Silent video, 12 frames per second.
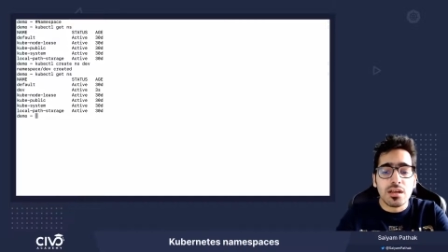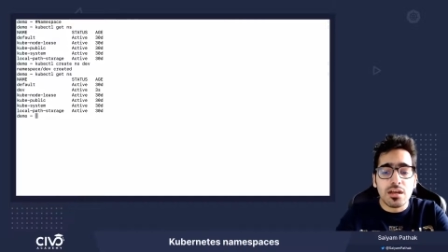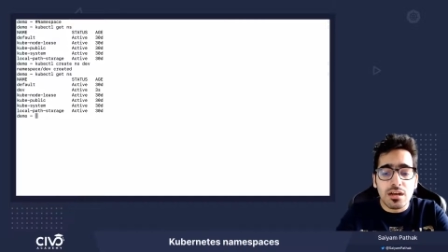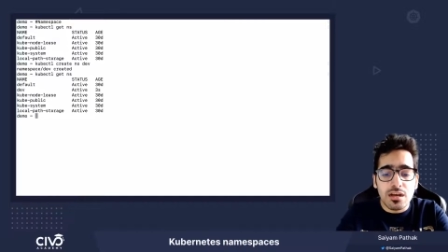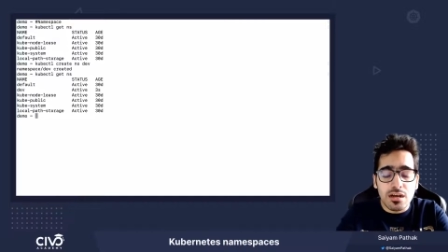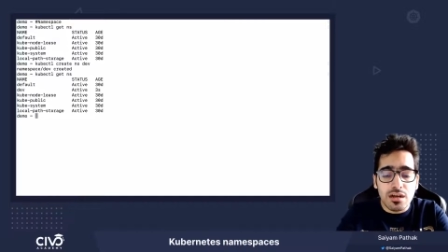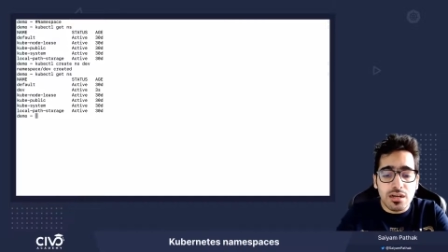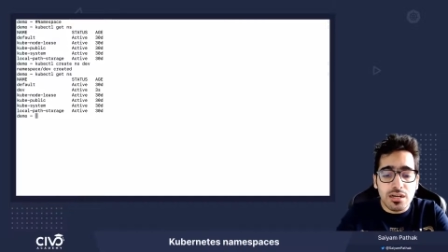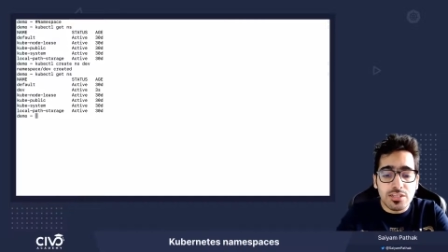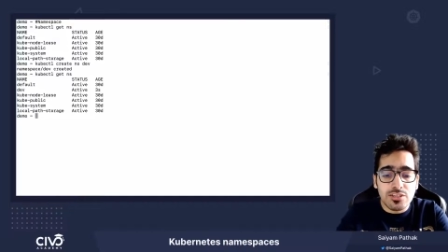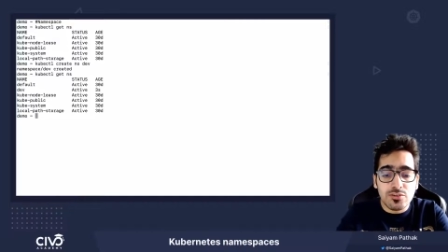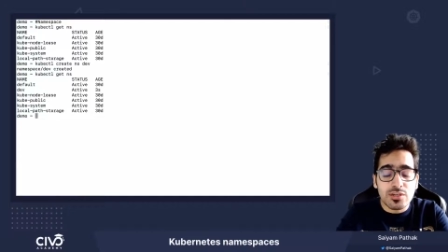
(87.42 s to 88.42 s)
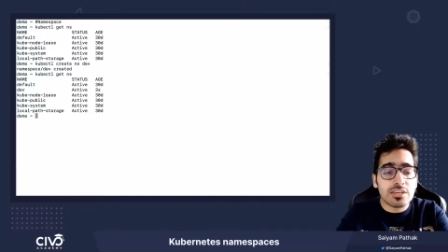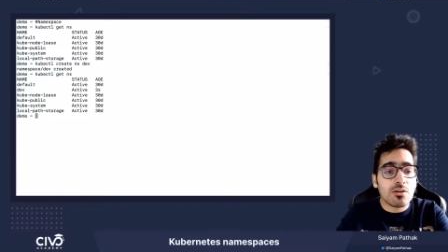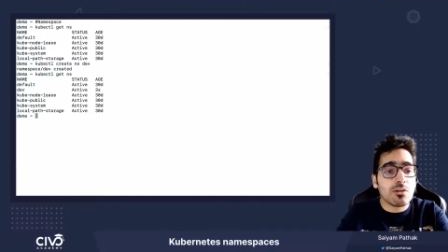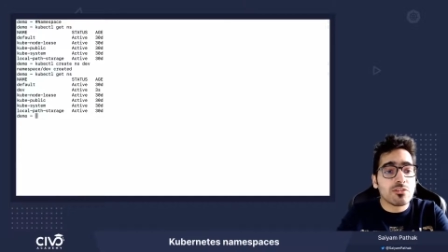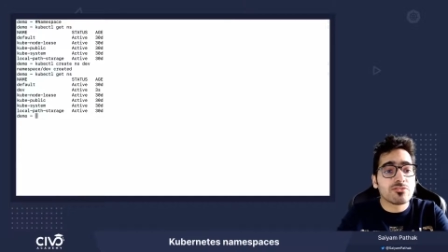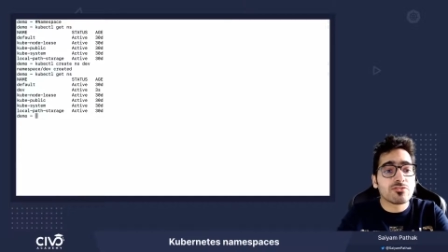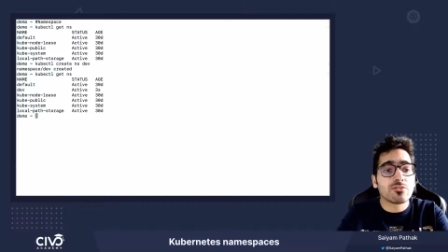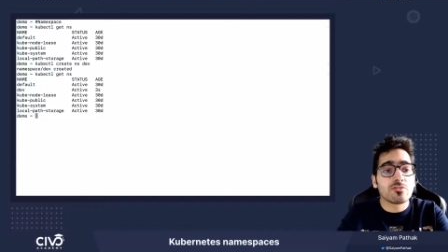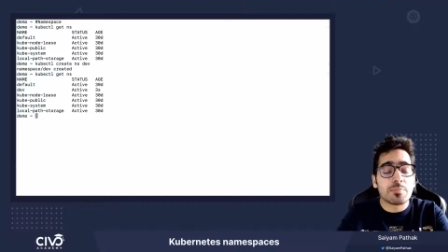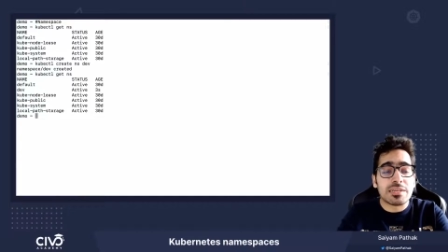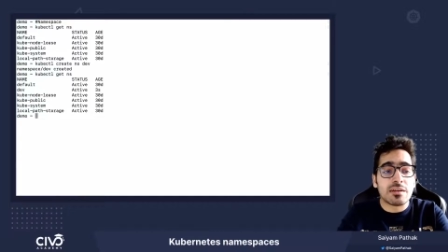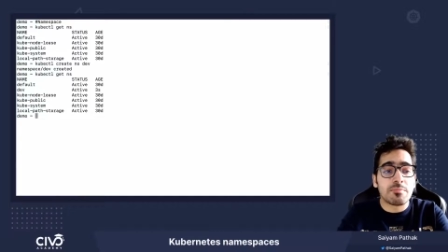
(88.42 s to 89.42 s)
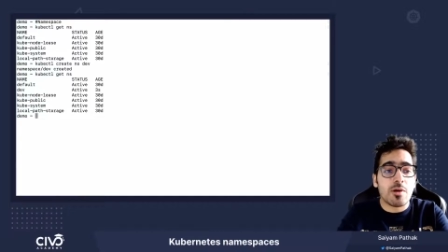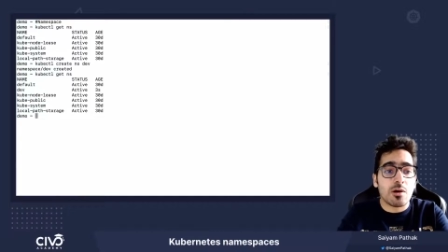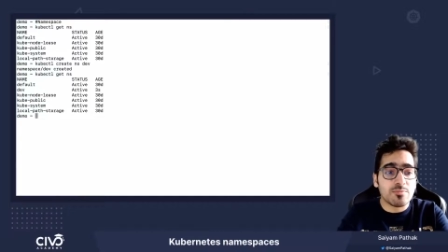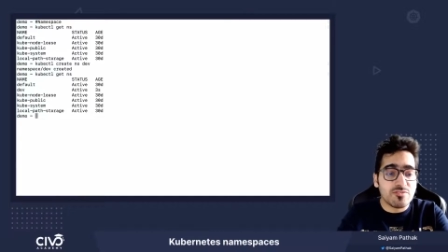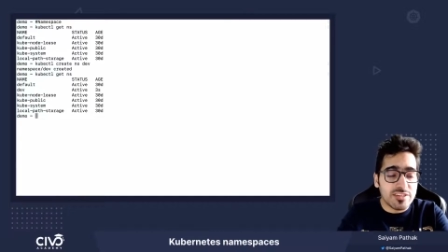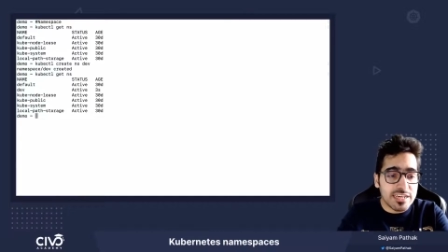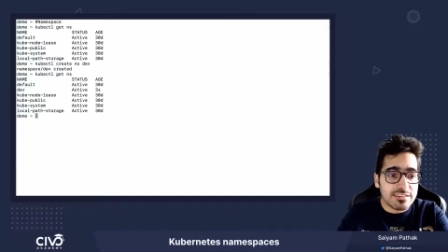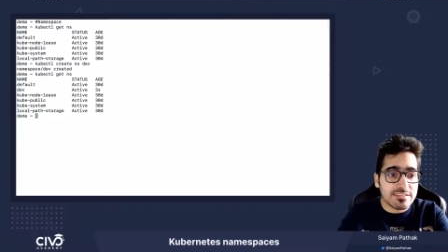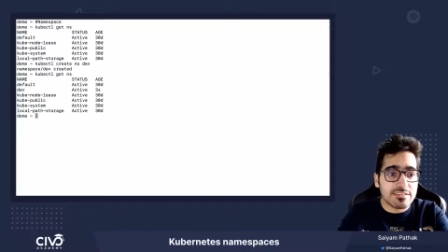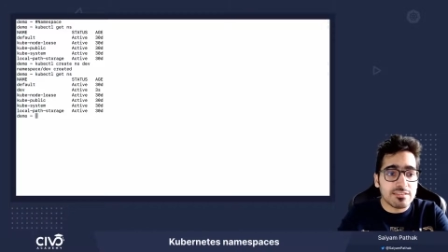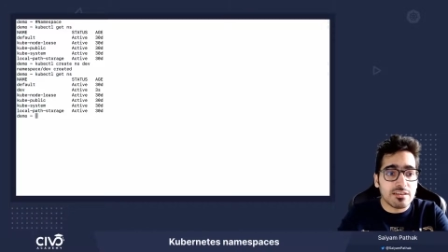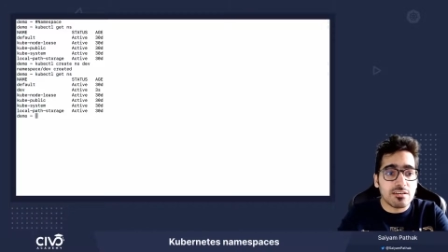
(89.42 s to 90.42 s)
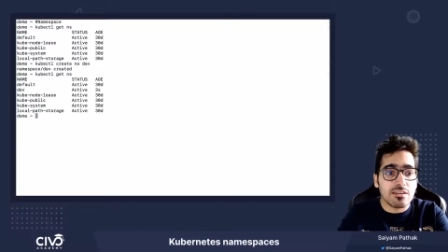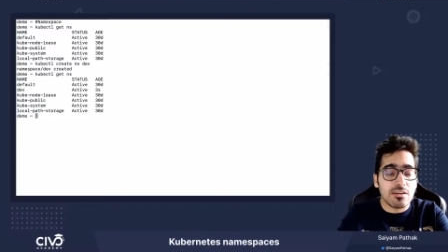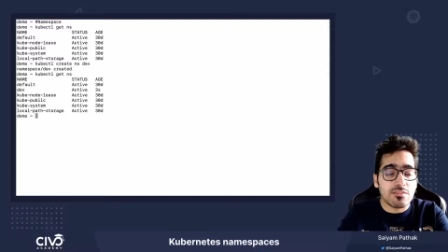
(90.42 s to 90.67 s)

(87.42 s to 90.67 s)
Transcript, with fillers: Uh, you can also spin up objects uh,